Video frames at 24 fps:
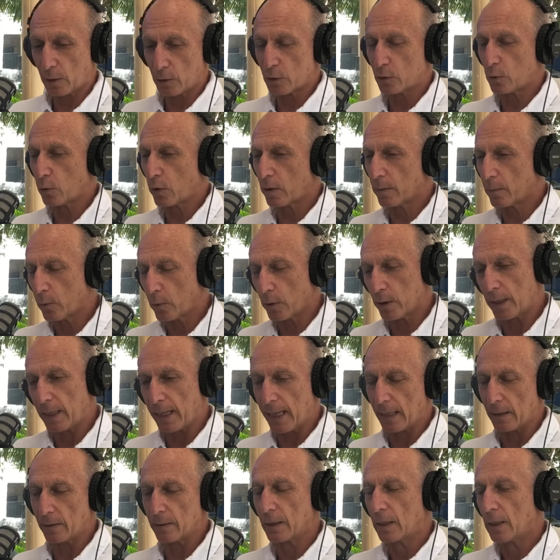You storyboard
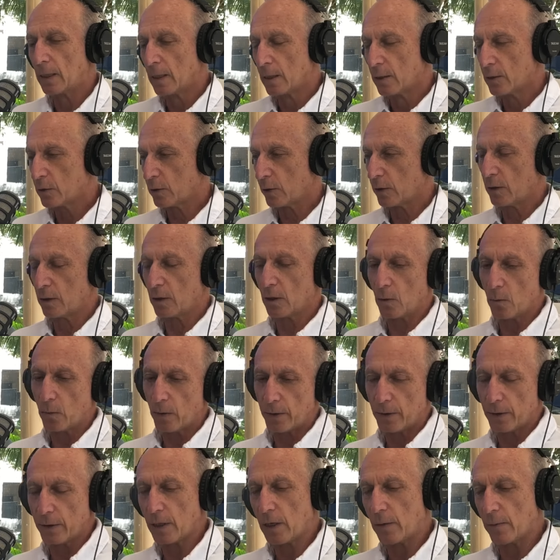it out so you know
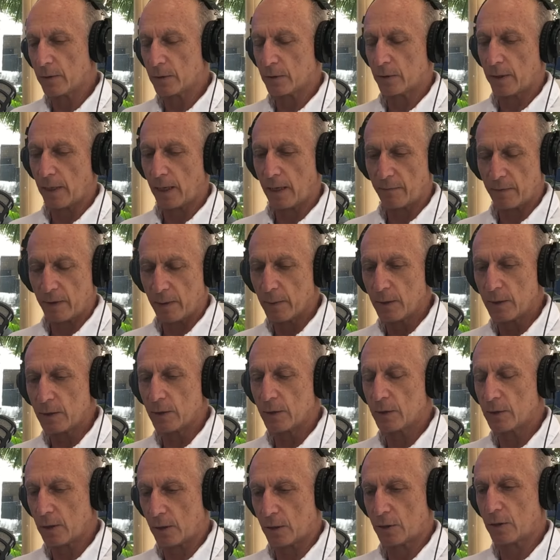where you're going. So you have
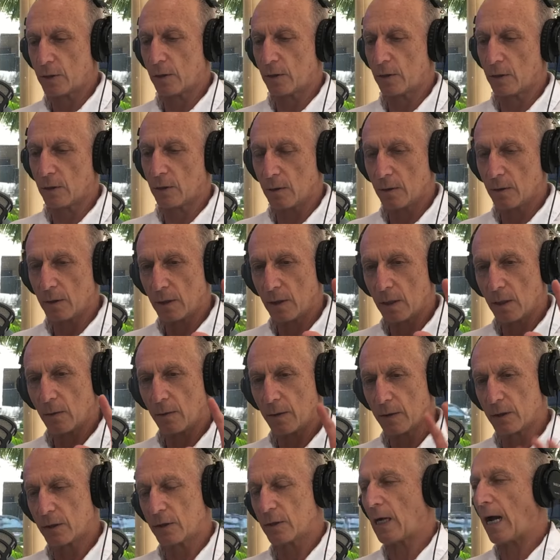images as to
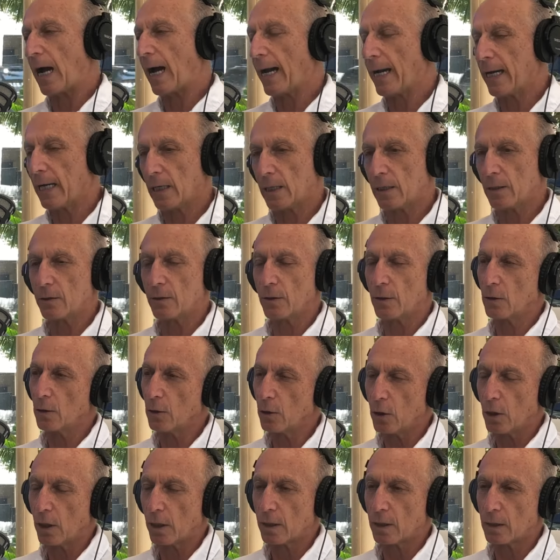the style, the
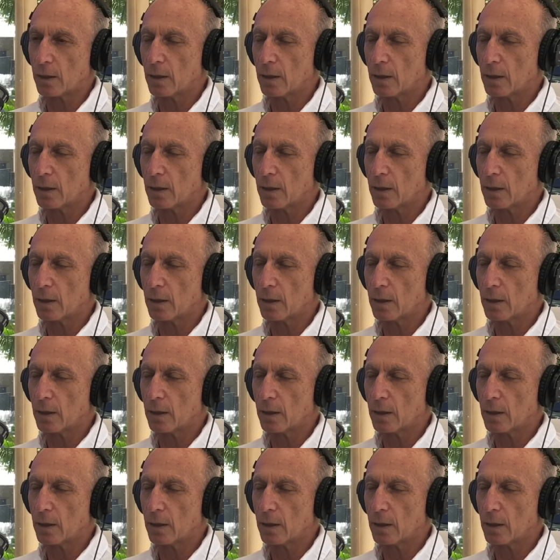look,